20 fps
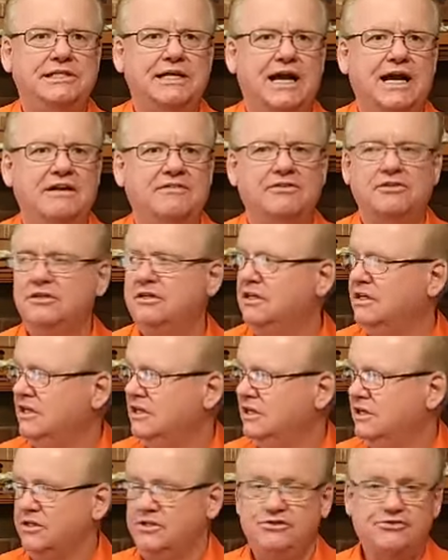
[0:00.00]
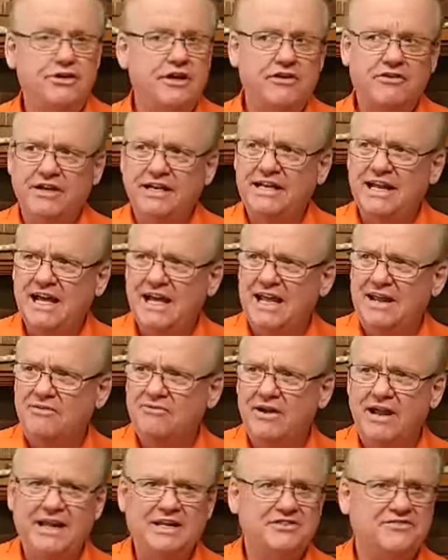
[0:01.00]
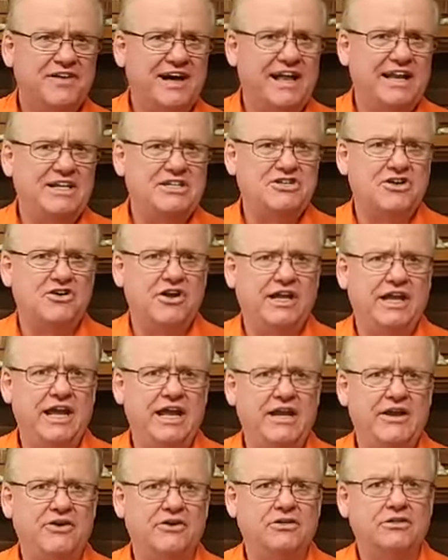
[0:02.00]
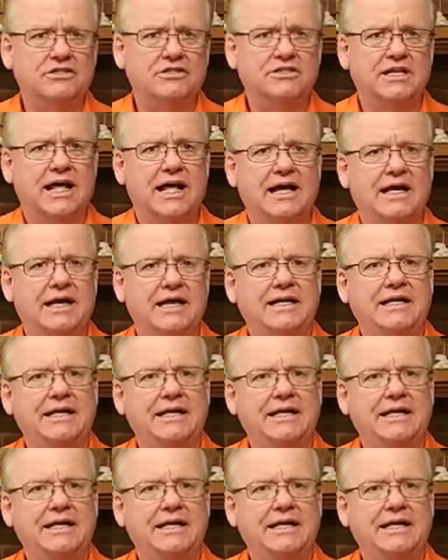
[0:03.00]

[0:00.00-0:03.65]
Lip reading: Kind of a dreary day. Rain's finally starting to get here, looks like.